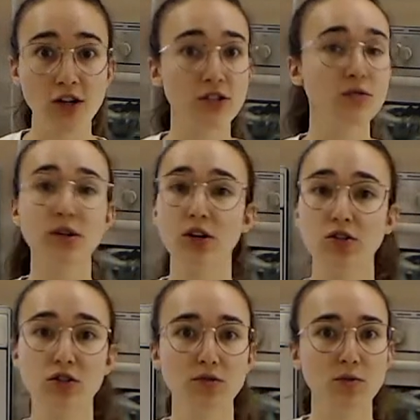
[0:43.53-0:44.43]
You can
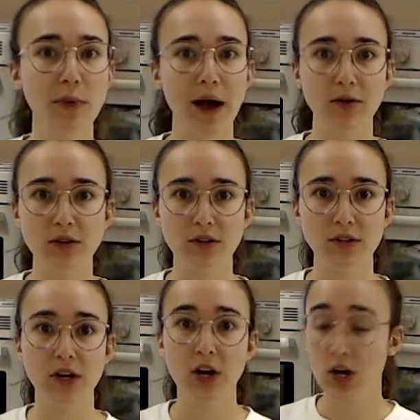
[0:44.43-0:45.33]
also use powdered
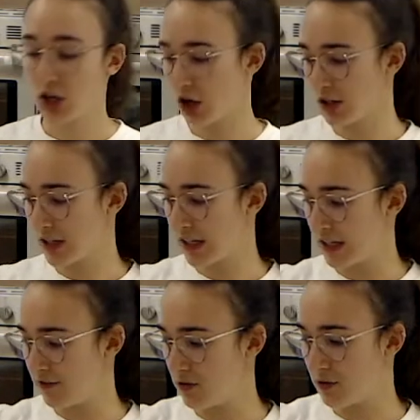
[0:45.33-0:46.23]
garlic
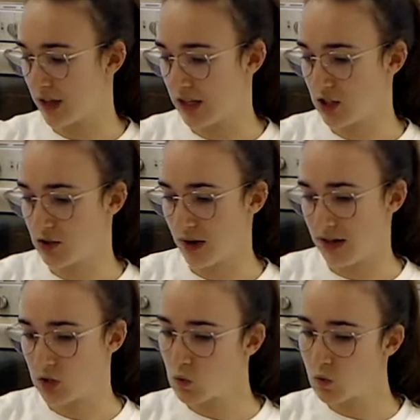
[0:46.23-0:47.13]
if you'd like to
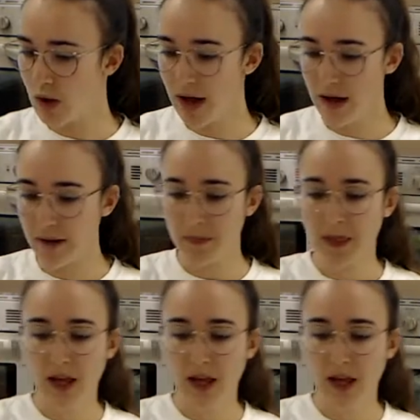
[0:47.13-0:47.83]
as well.